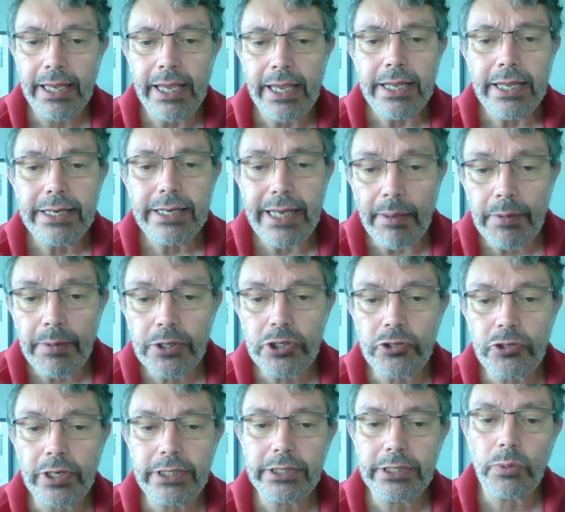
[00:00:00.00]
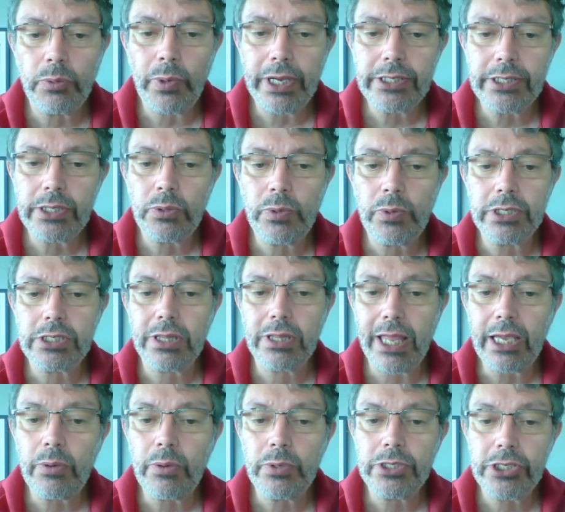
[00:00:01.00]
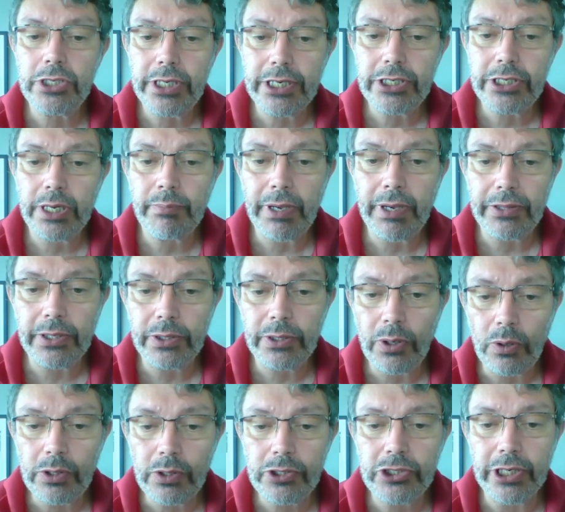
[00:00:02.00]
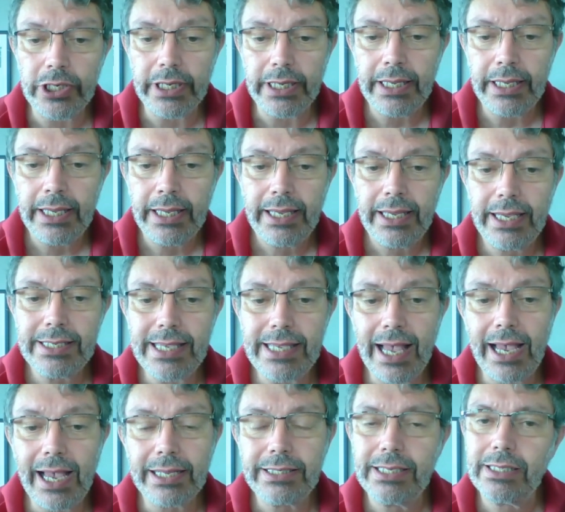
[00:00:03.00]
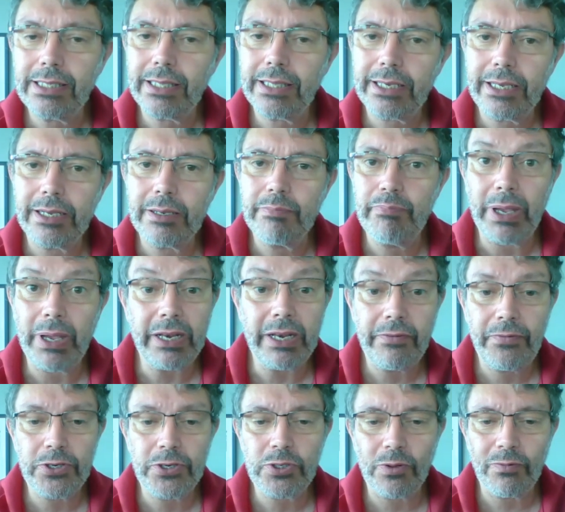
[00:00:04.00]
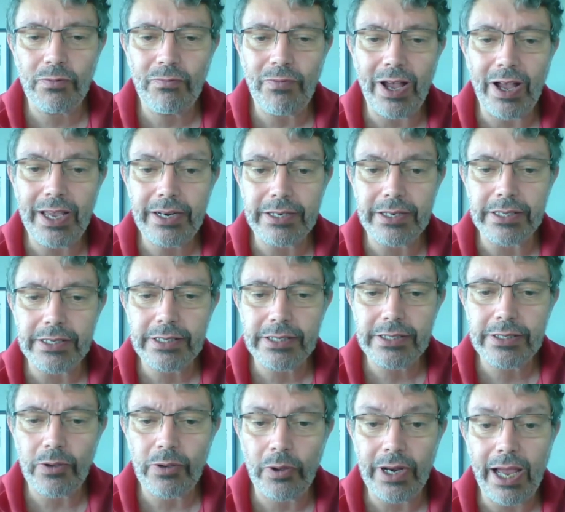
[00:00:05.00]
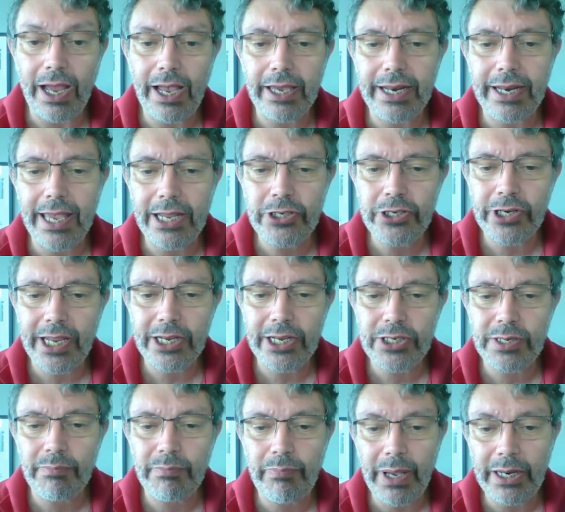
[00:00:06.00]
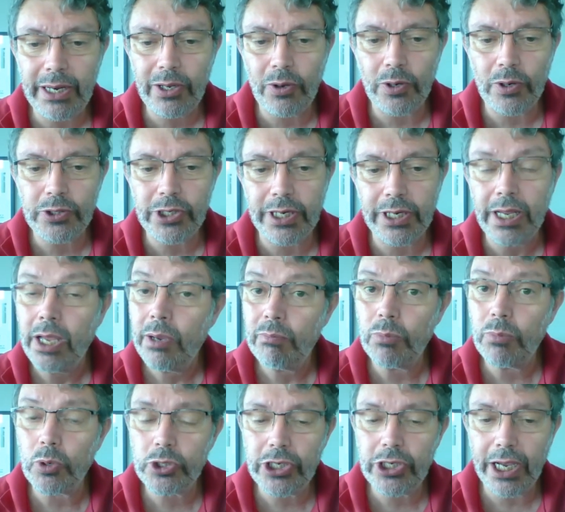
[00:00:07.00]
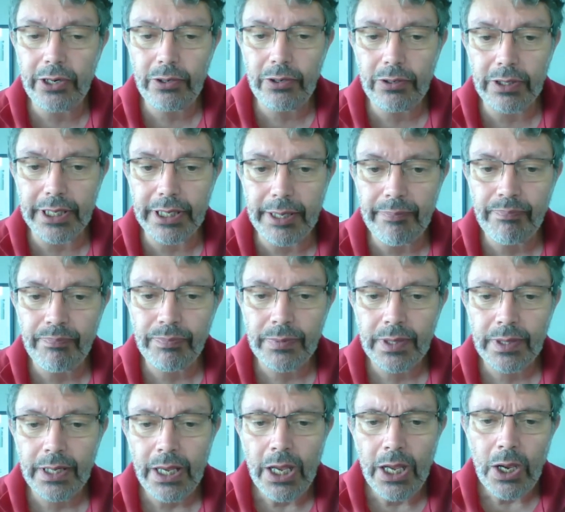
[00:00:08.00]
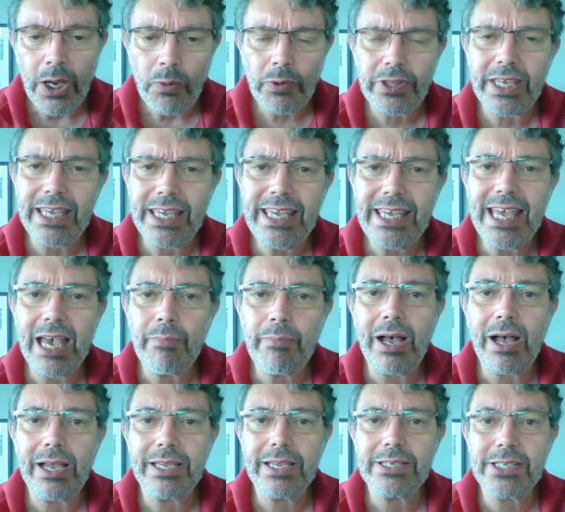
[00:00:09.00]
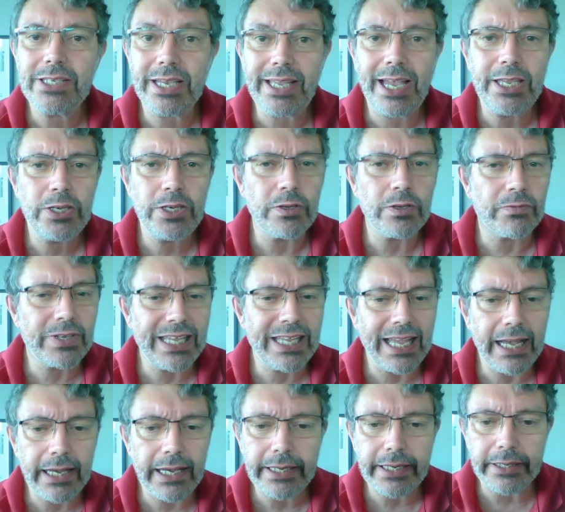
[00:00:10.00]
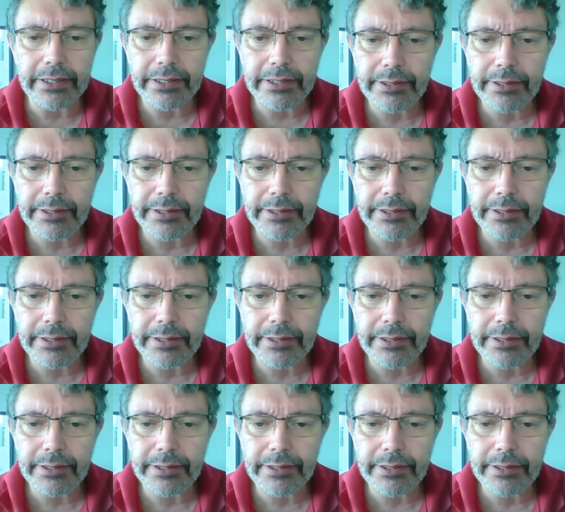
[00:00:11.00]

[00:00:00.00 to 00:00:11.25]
demonstrated the ways in which language teaching methodology is acting like a beneficial virus on higher education pedagogy more generally, with EMI as a kind of carrier.